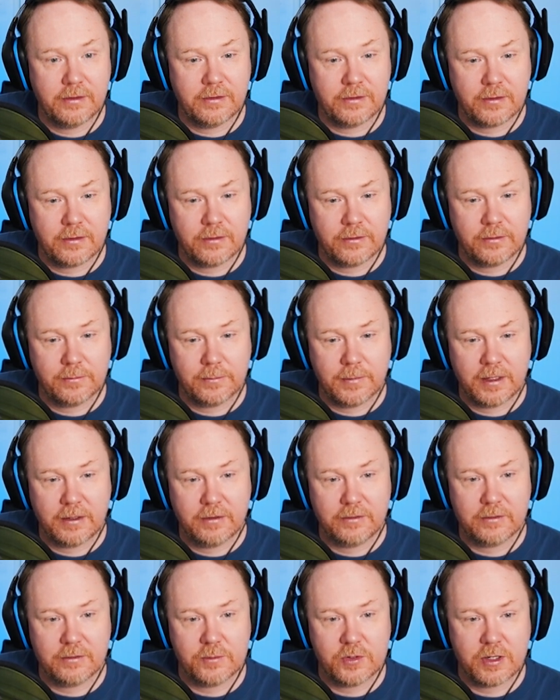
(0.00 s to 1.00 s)
So I was making
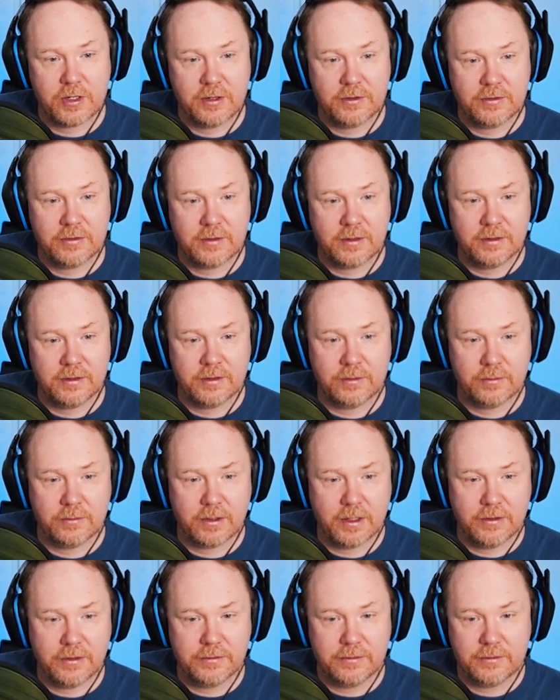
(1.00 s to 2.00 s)
some changes and I didn't
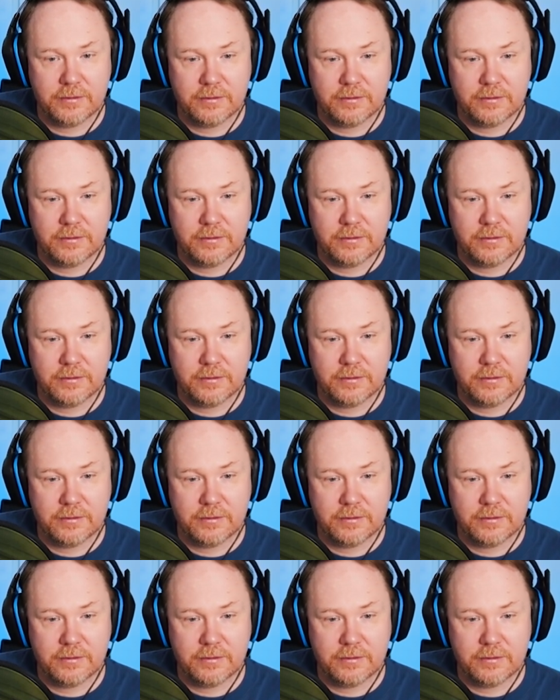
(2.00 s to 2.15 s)
realize.